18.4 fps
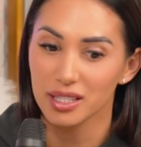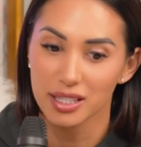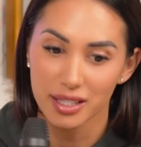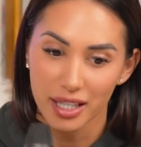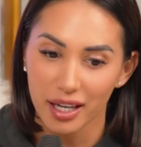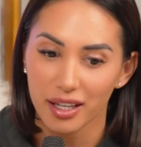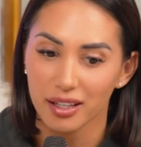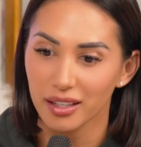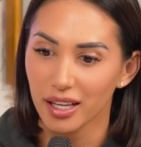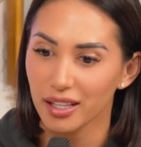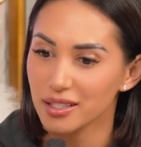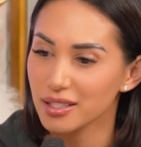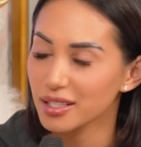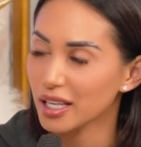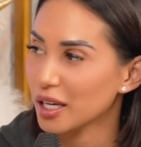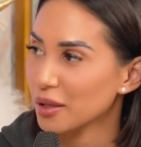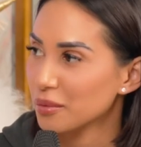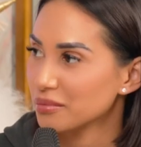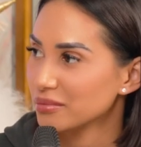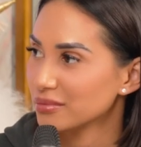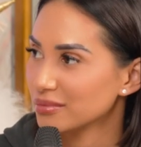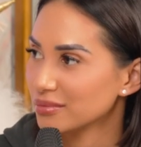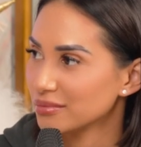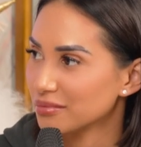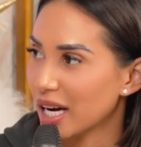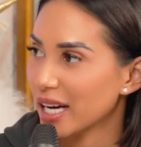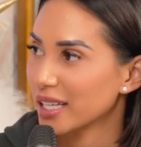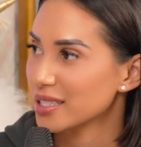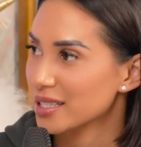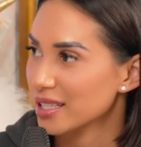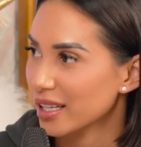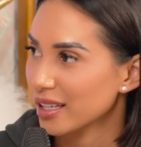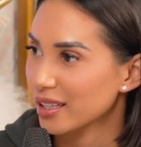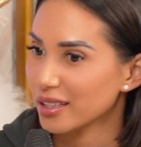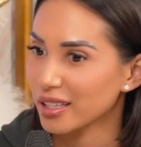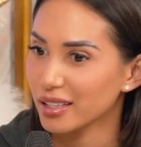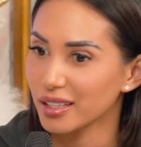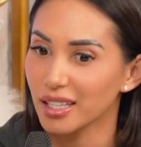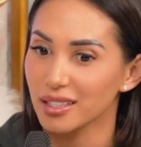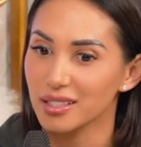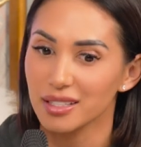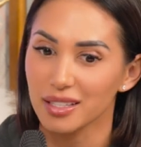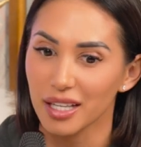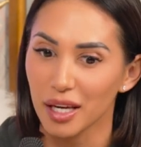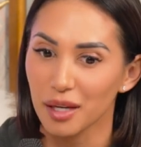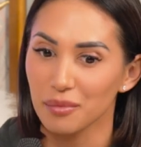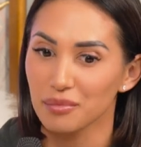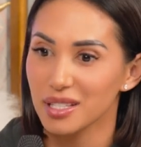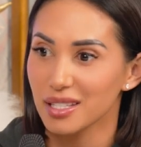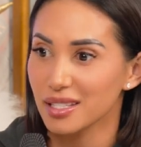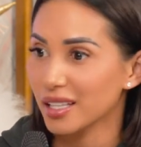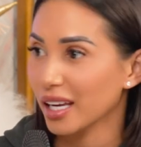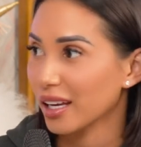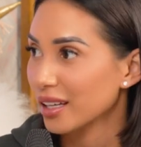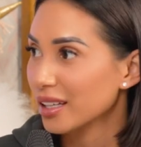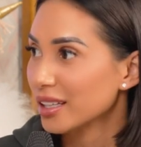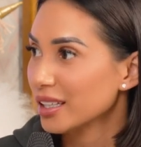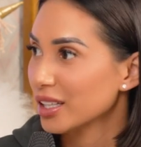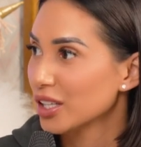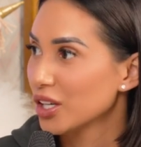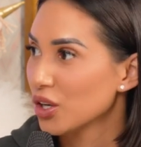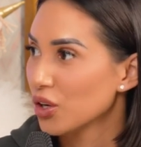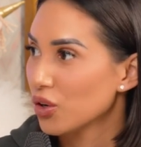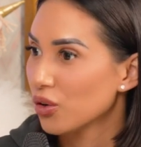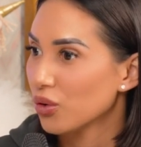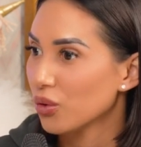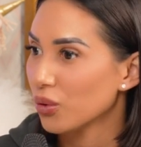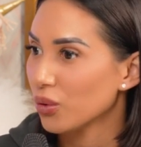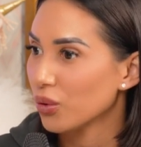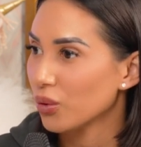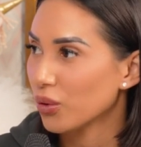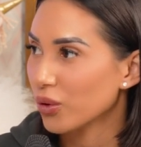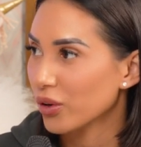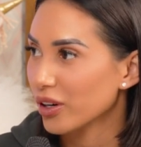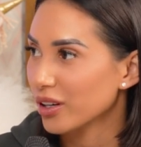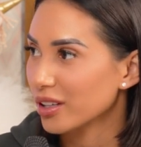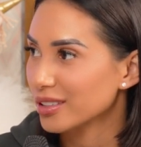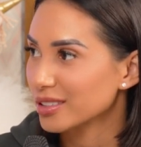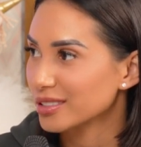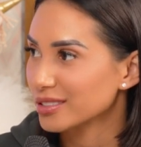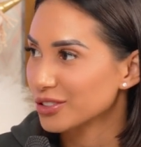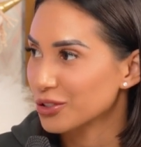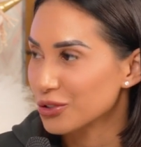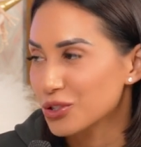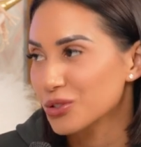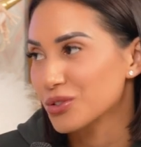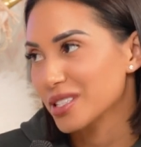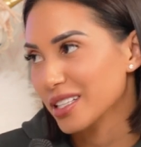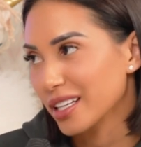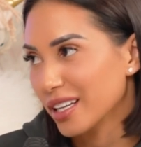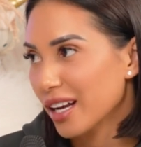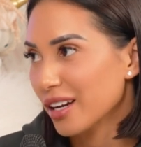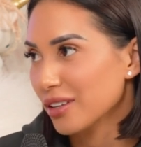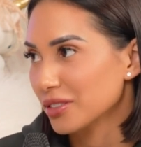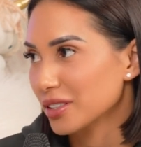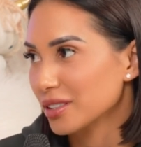stay in that same mindset and that same state or you choose to get out of